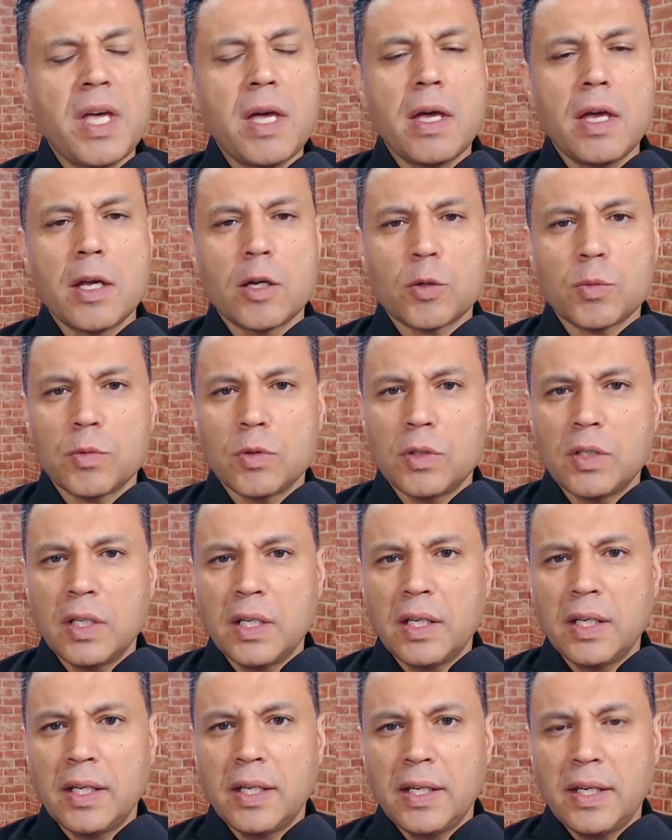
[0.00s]
puffs up
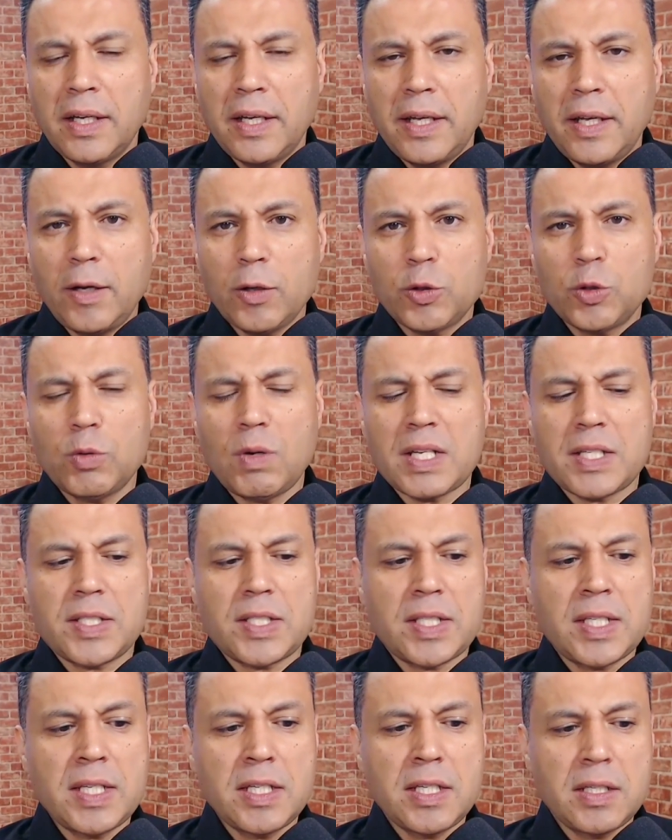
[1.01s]
their chest and
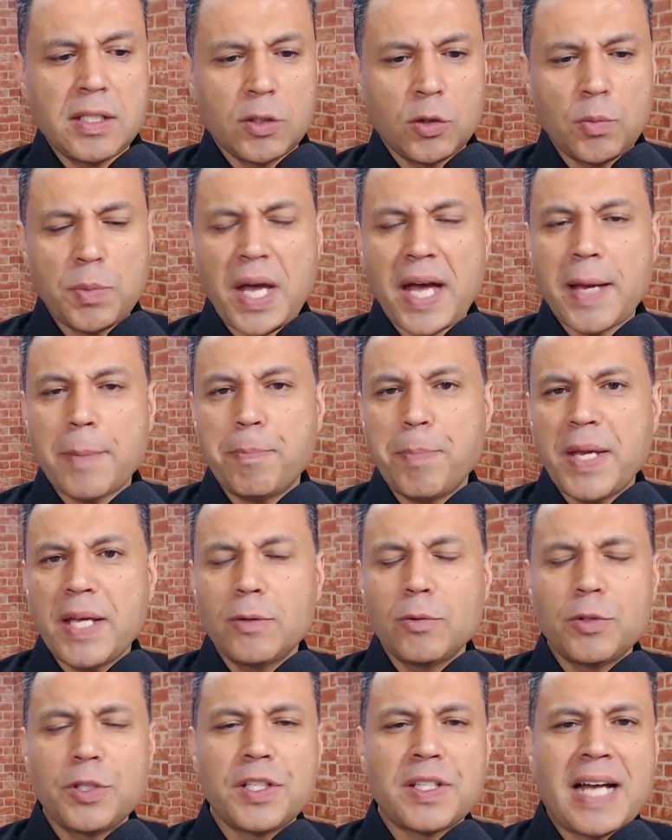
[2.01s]
say, I'm just
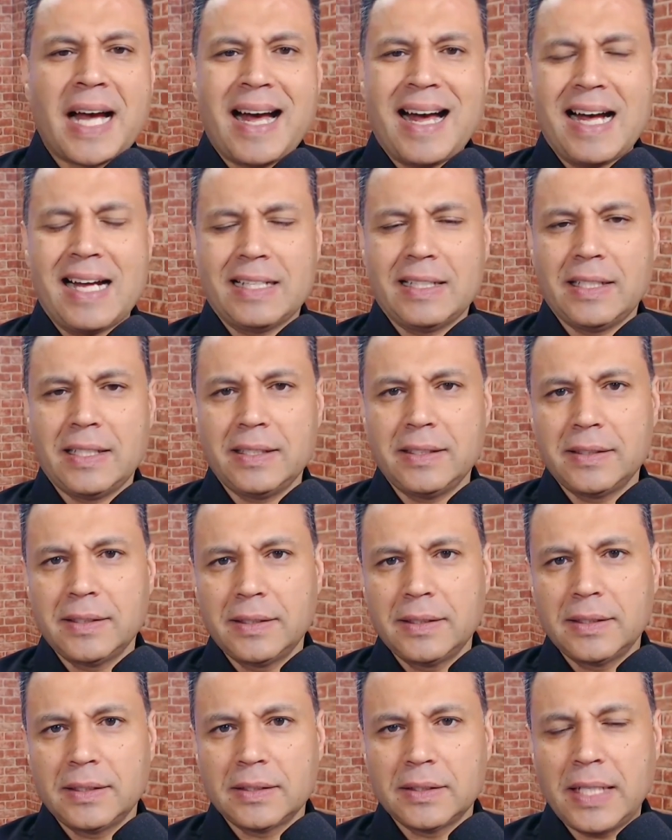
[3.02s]
like that, I don't
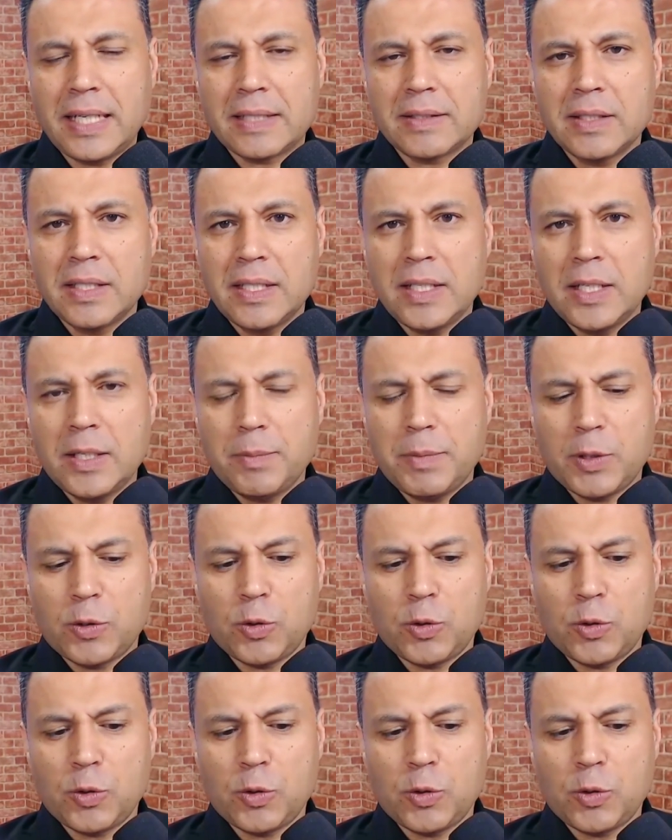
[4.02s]
regret anything.